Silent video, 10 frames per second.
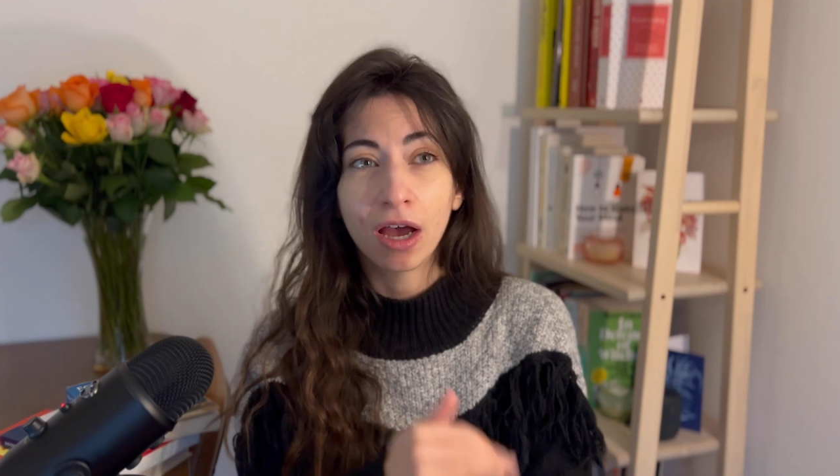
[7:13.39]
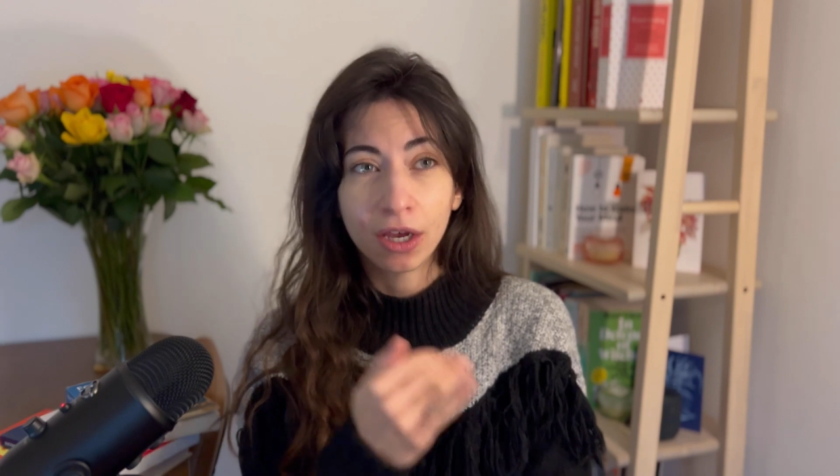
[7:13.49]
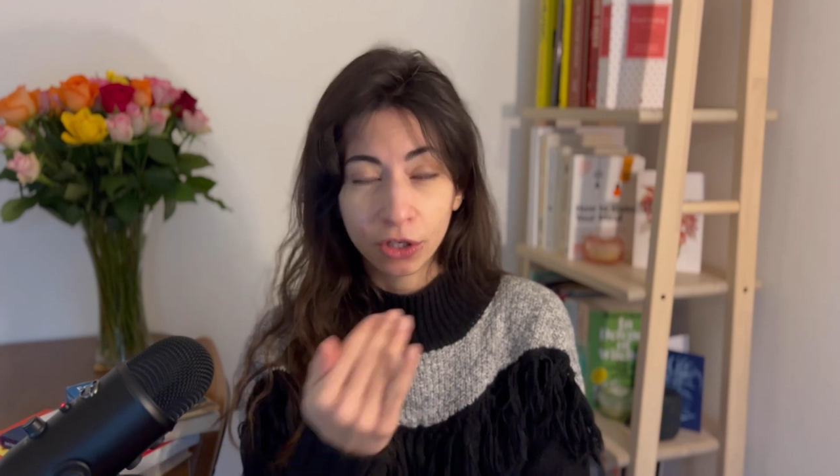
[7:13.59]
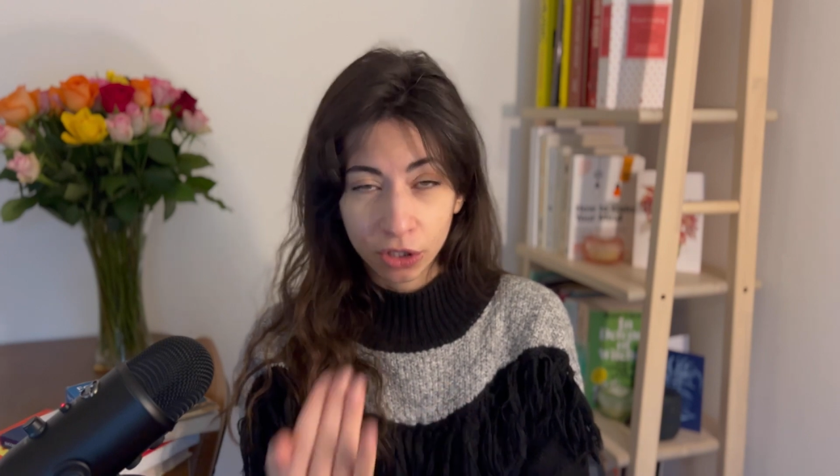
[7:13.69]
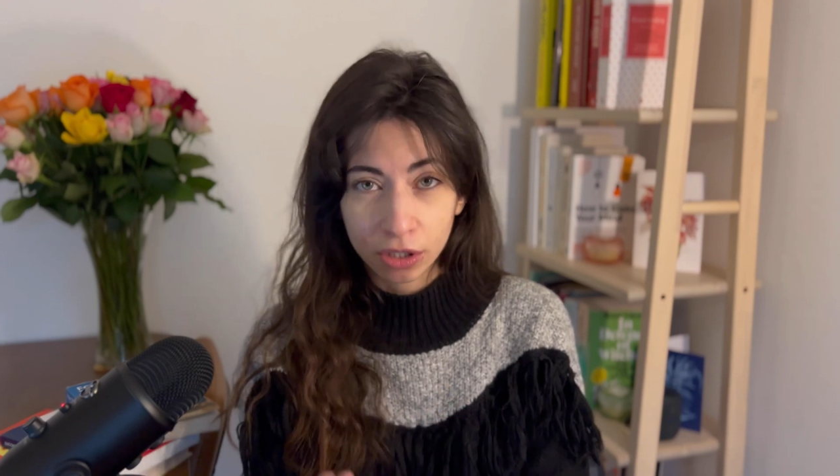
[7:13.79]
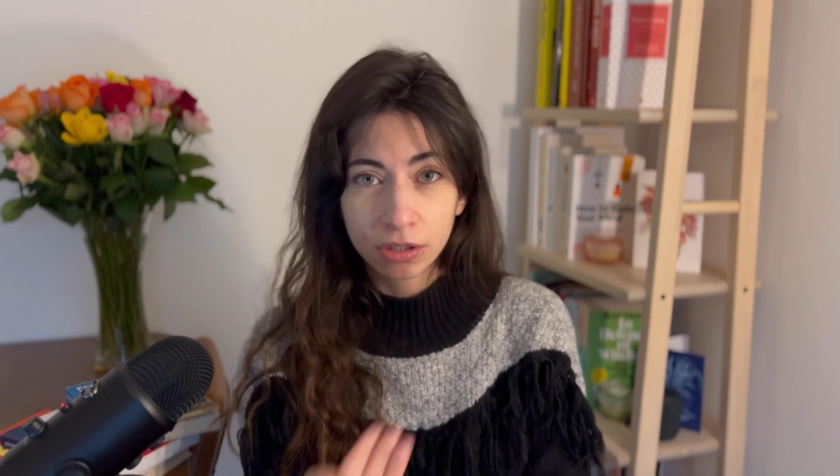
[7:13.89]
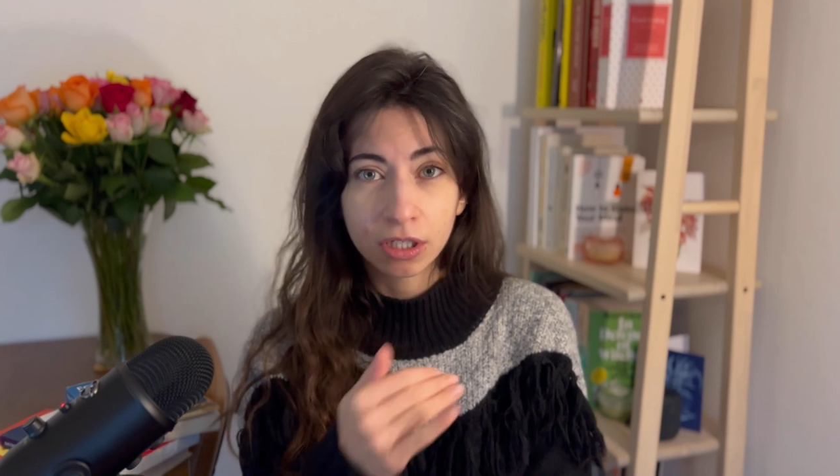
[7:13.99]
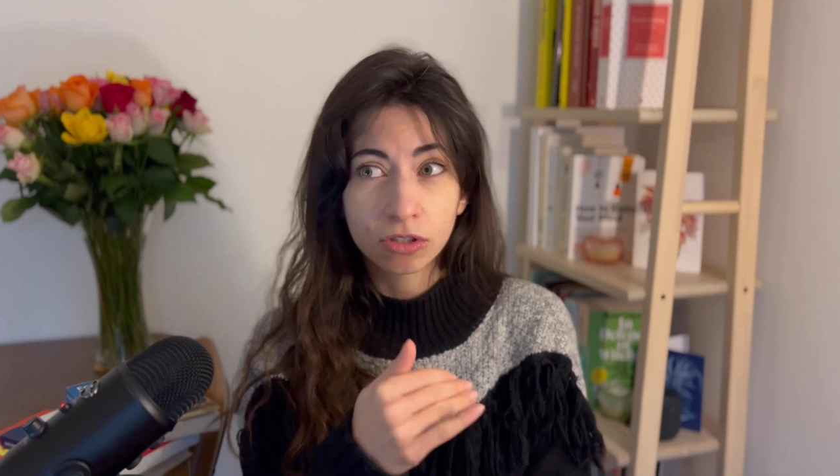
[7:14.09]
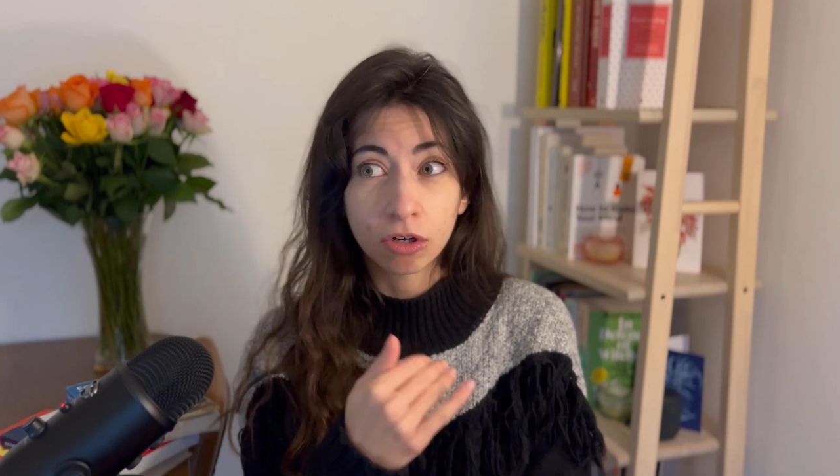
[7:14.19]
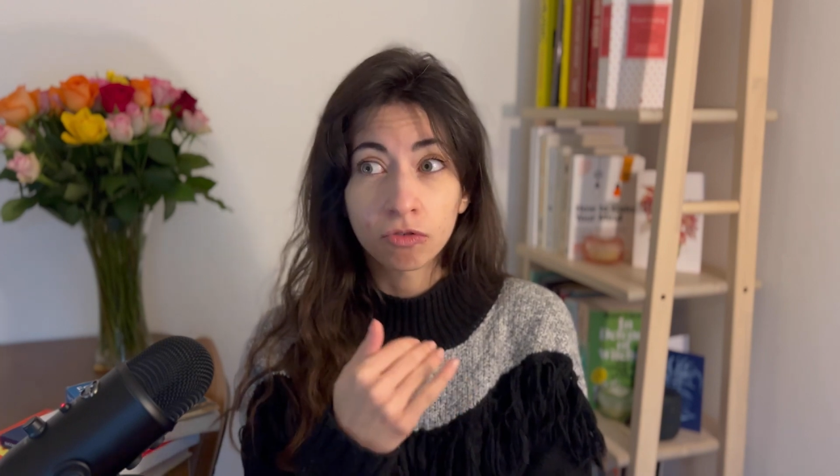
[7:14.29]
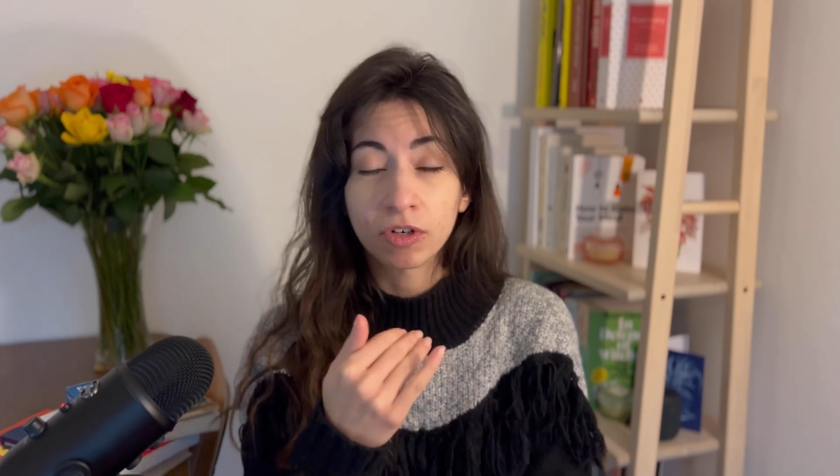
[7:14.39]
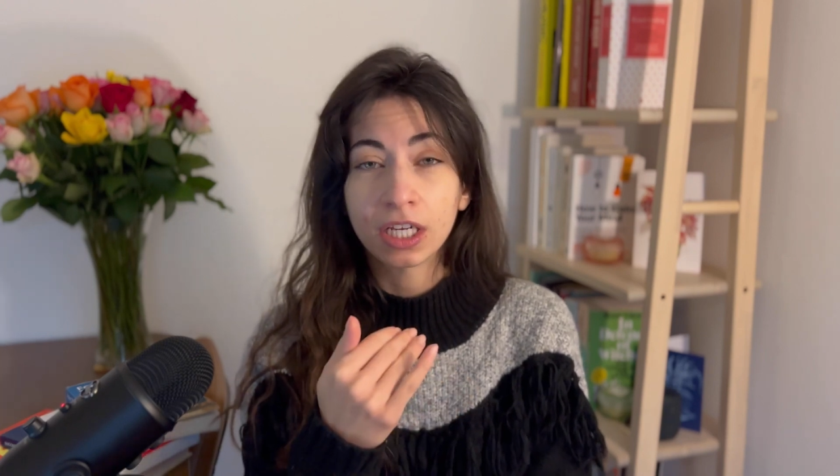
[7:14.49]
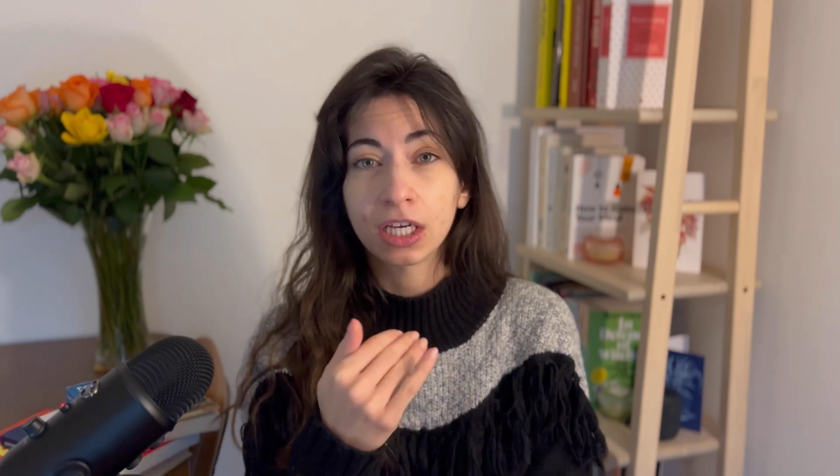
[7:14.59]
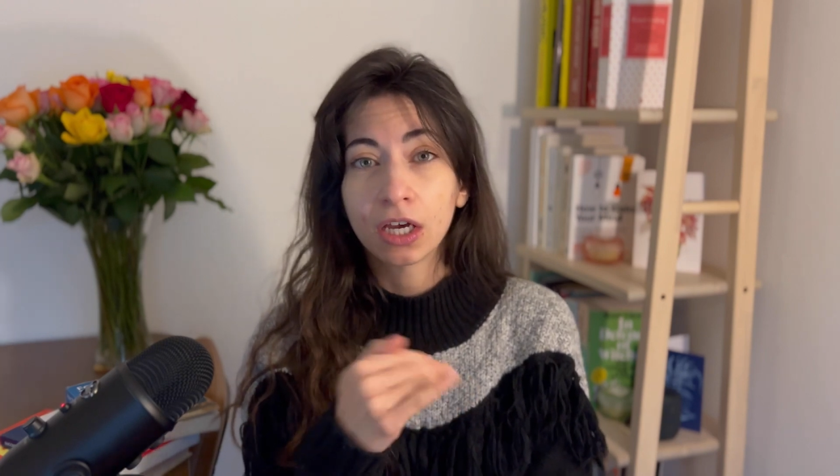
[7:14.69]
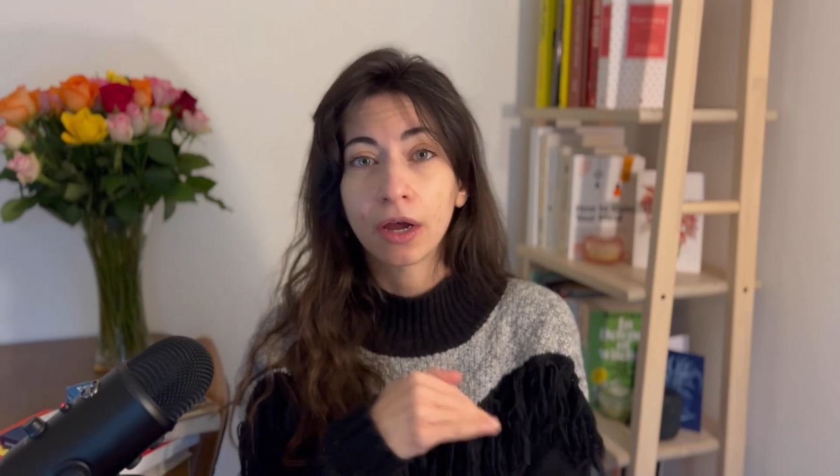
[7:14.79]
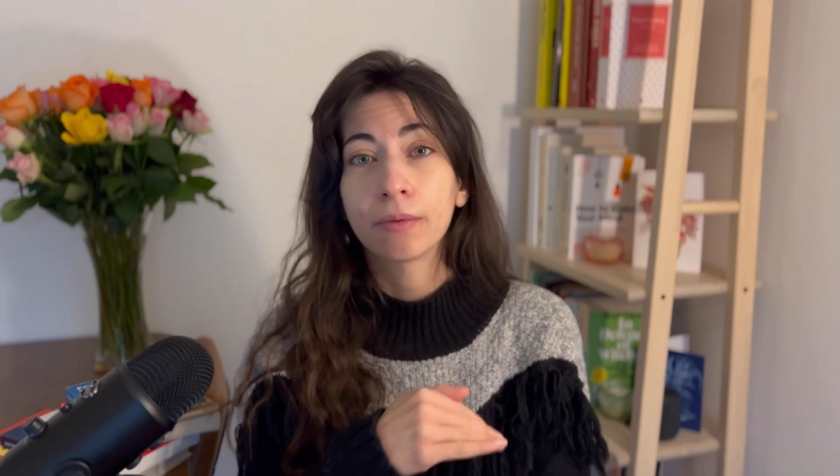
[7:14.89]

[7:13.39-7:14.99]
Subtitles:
a year is already